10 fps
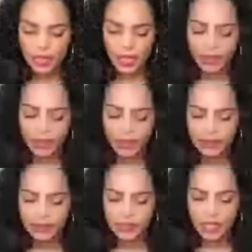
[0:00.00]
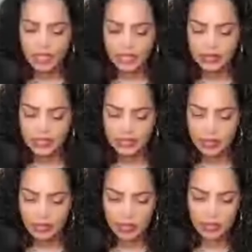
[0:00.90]
because it just
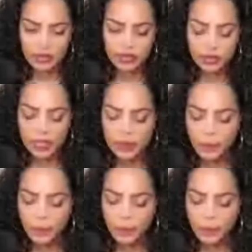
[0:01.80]
occurred to me.